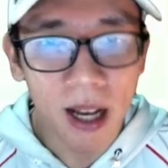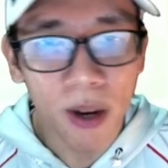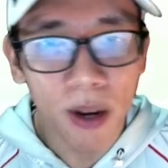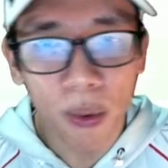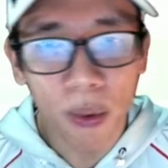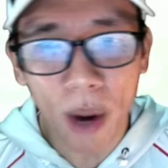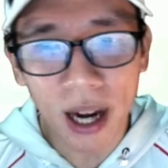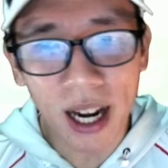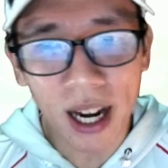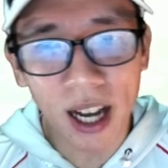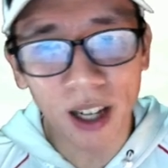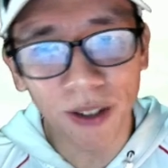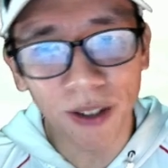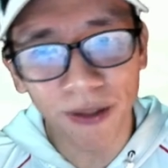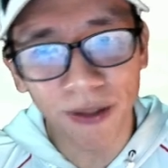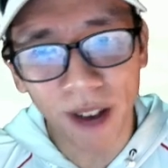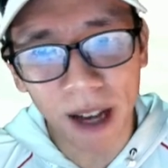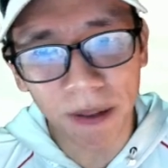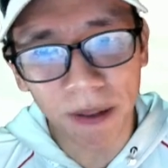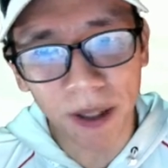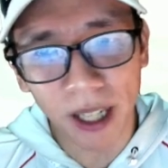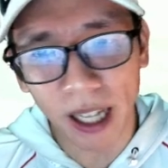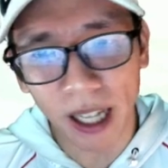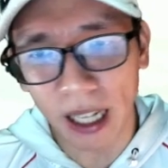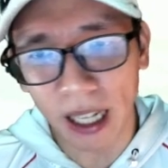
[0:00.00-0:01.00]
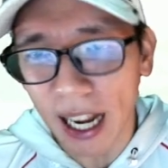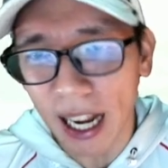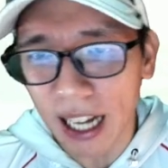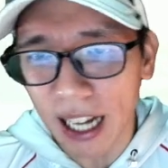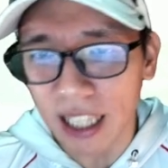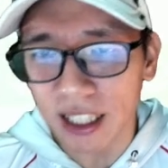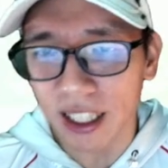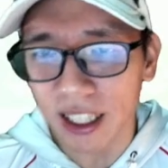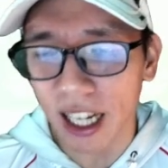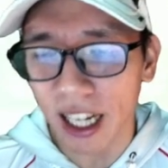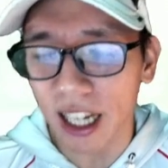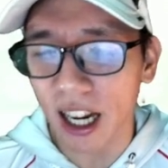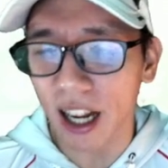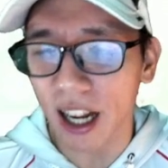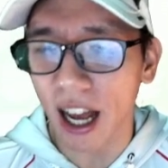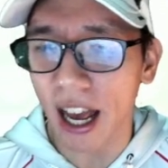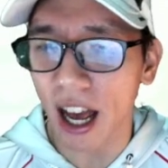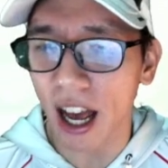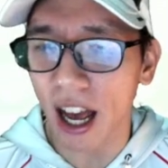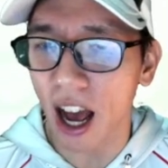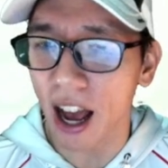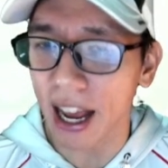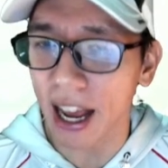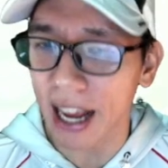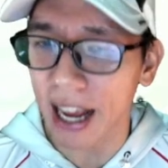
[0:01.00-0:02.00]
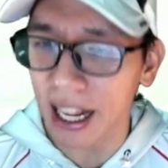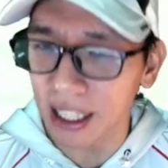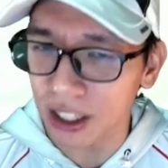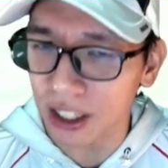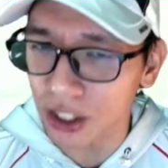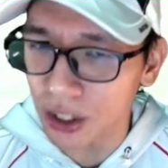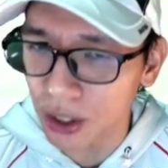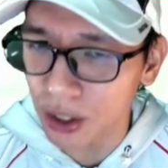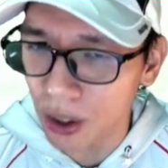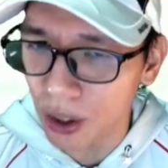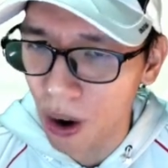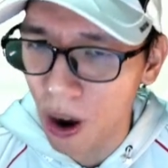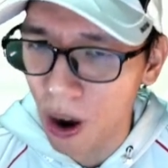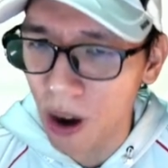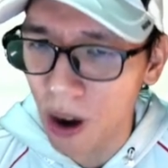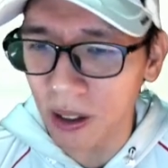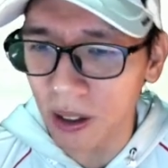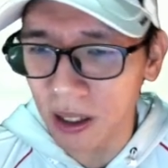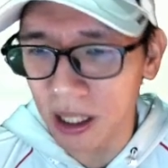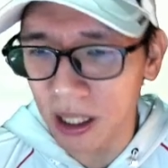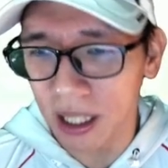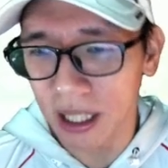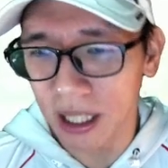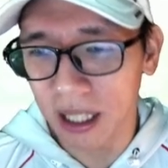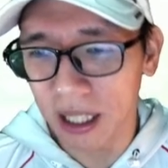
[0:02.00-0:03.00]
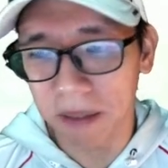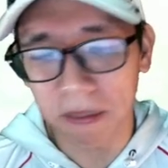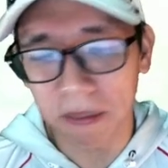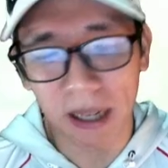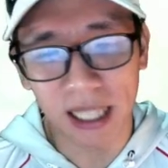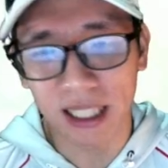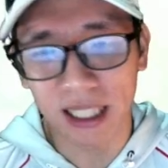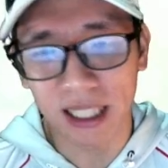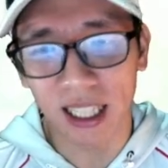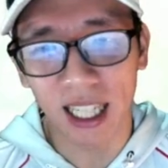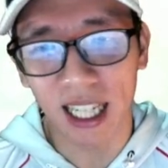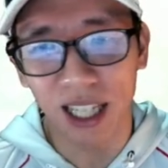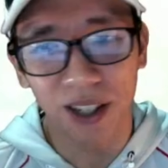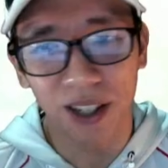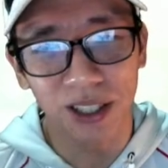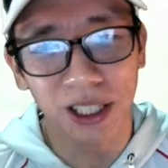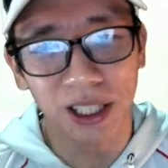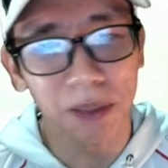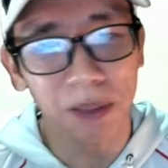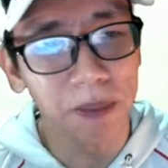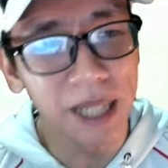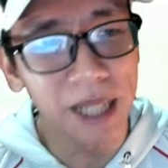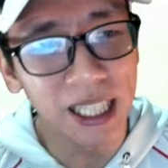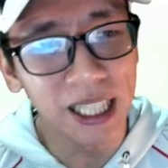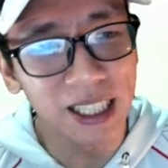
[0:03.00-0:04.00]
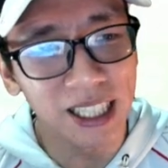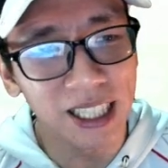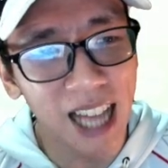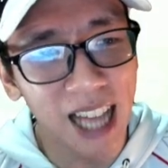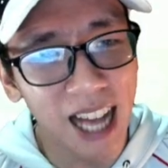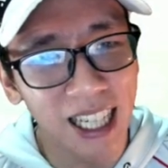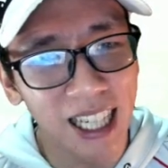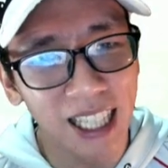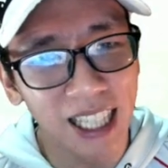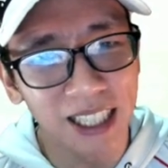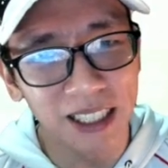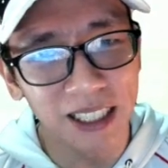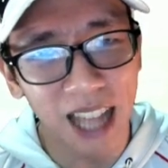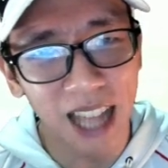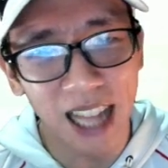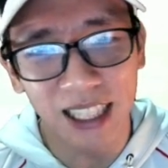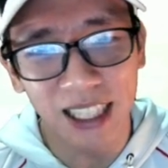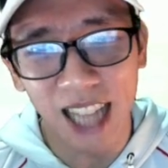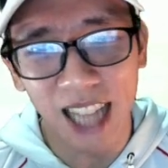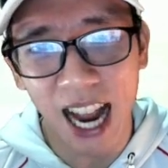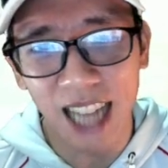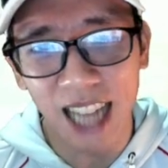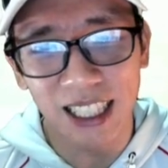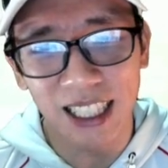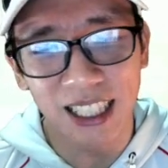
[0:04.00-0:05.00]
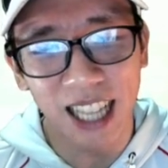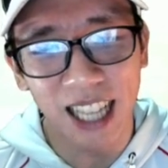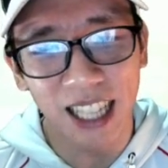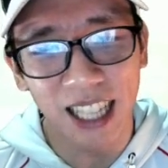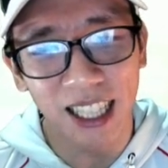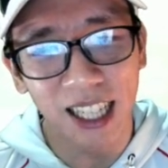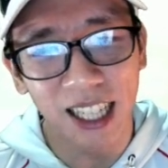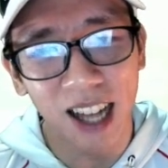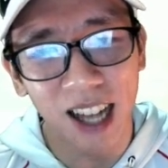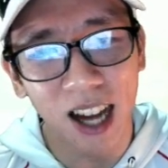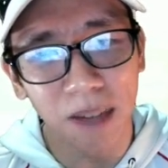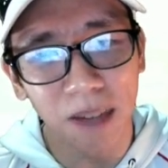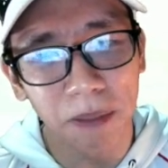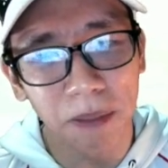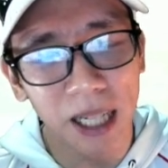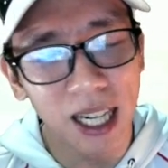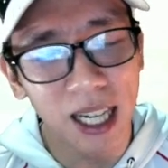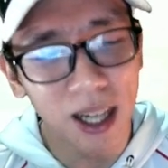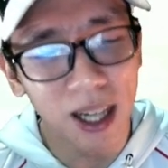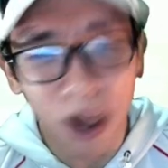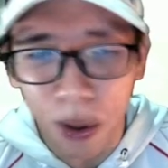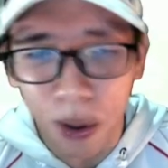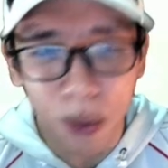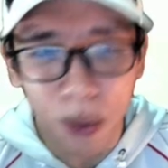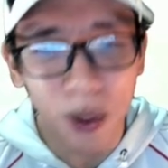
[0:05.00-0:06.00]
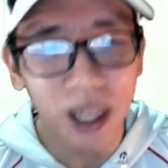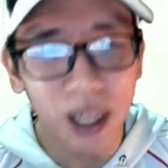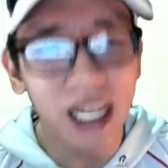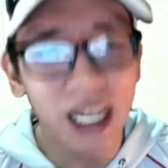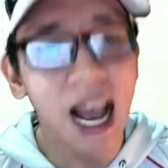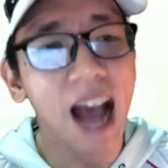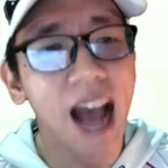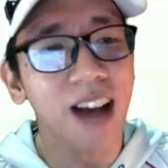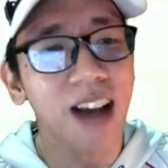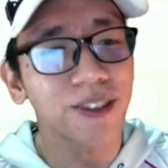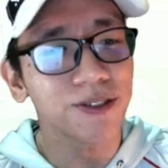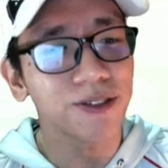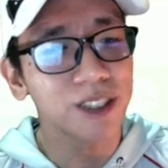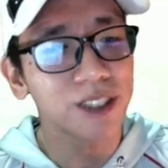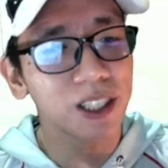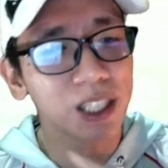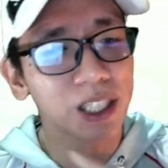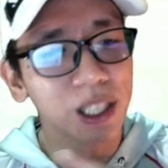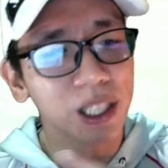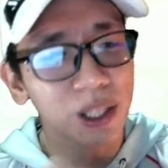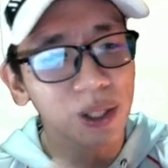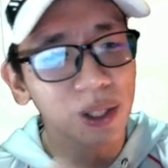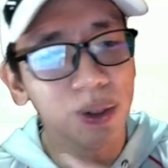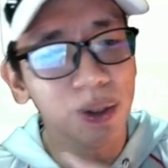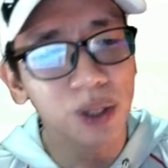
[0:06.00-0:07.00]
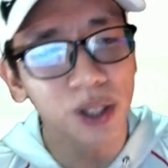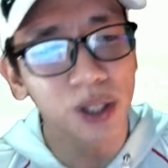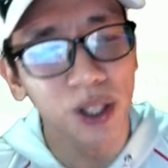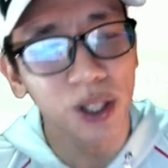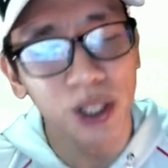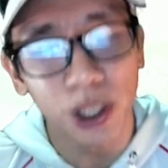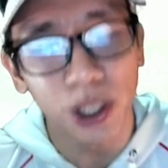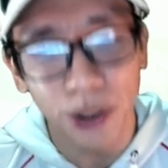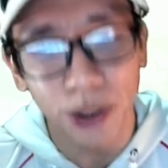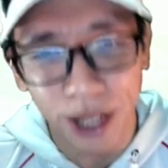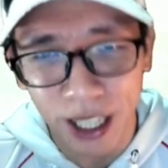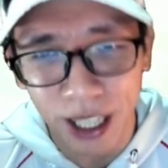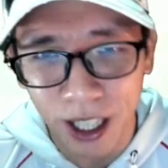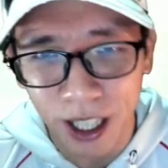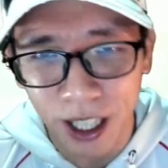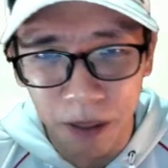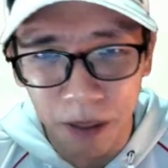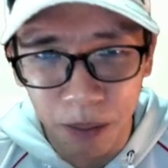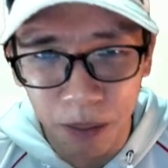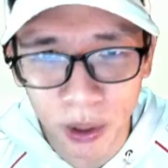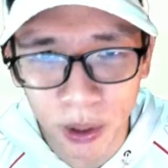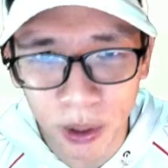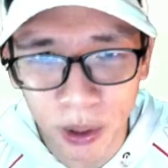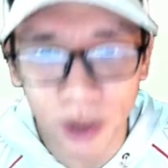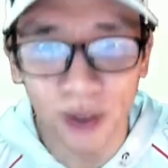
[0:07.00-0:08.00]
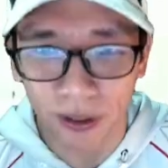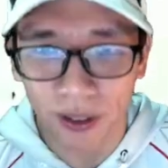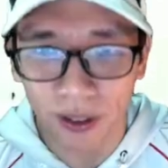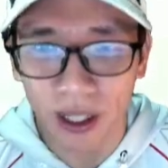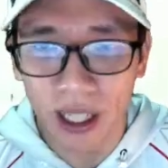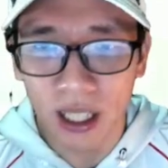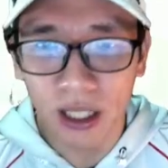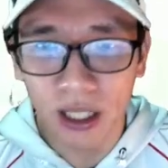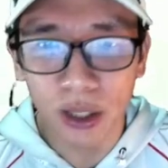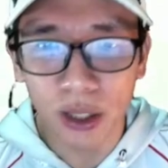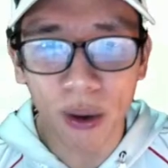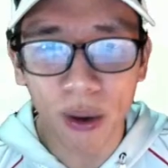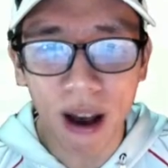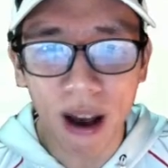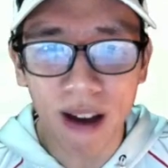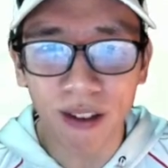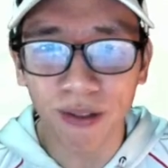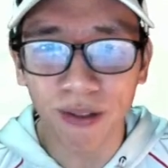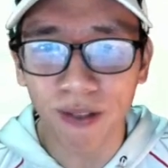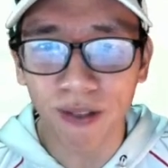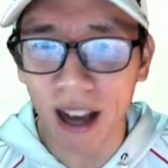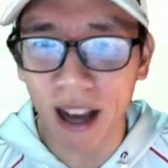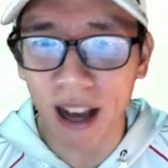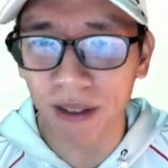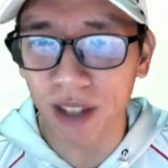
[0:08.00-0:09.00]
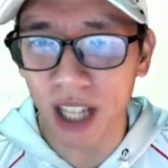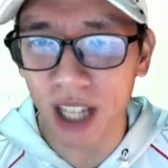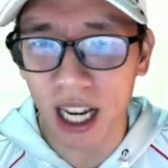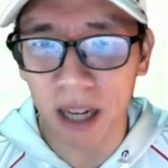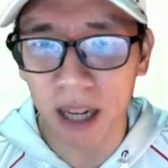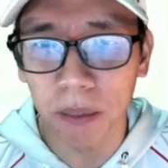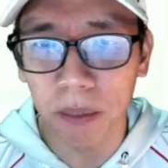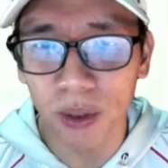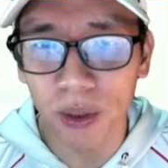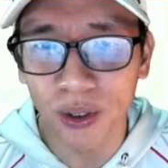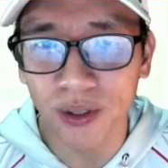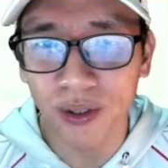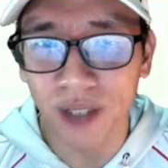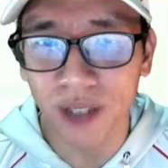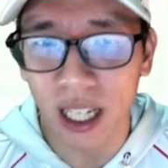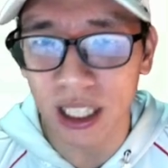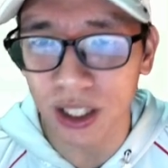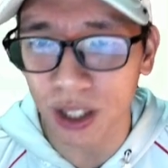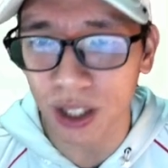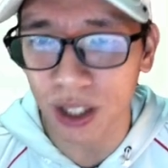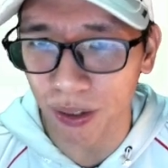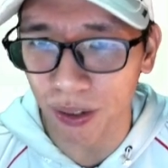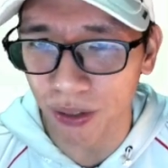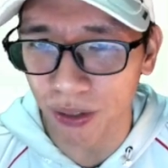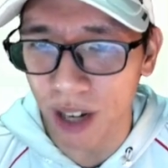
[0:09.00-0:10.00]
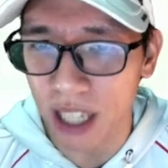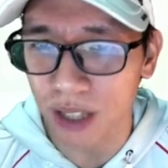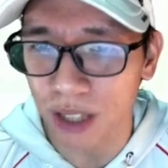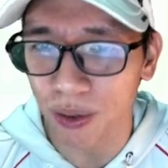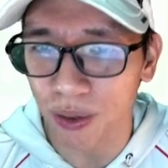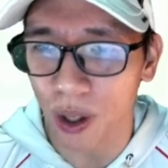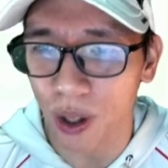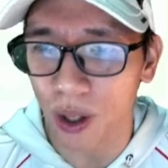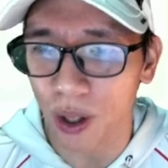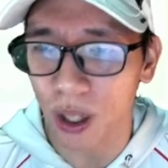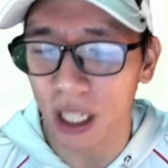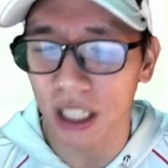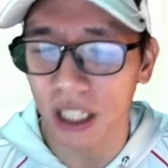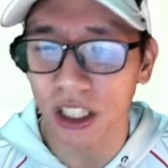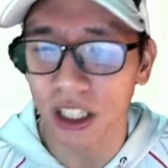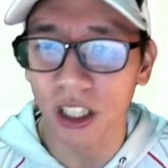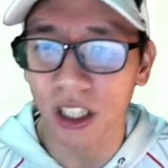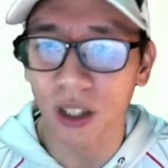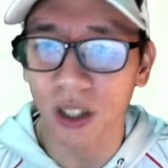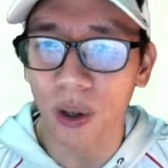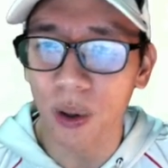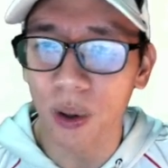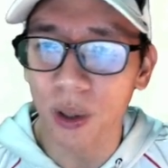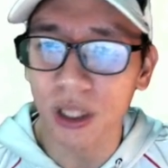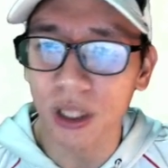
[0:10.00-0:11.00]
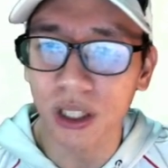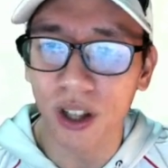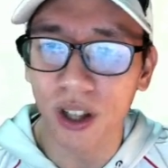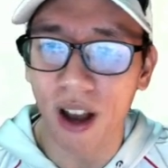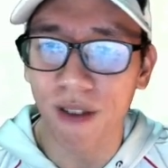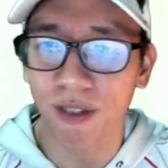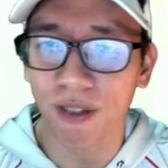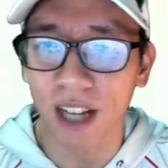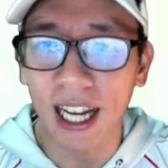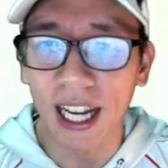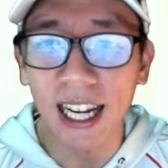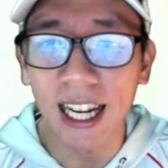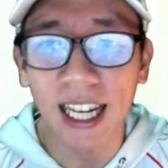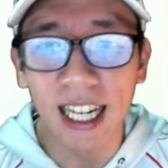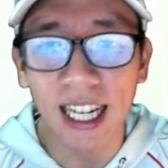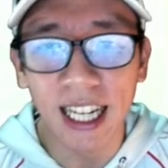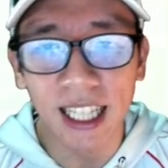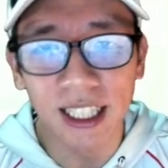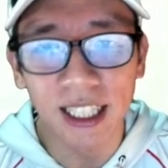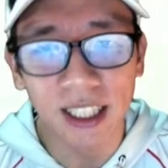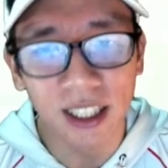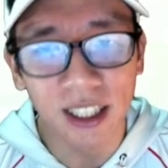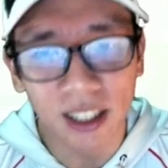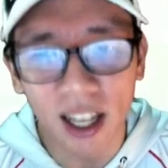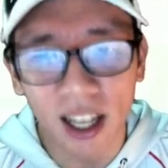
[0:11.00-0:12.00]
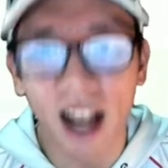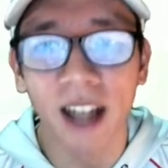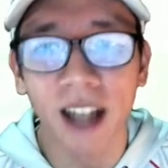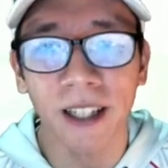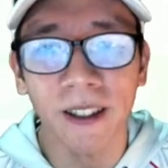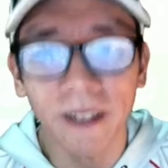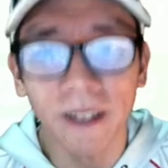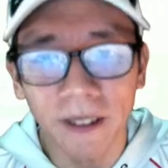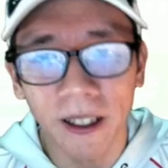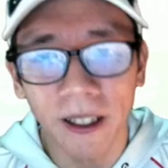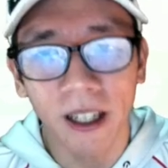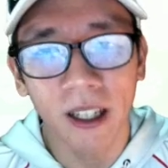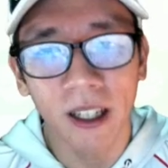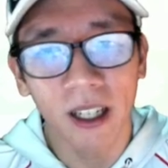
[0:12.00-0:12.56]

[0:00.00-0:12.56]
1 out of 5, you got haste and headstrong. Basically, your speed stat and attack stat cannot be lowered after you use your trainer move. 2 out of 5, you got a move gauge refresh for collision course. You have healing sun.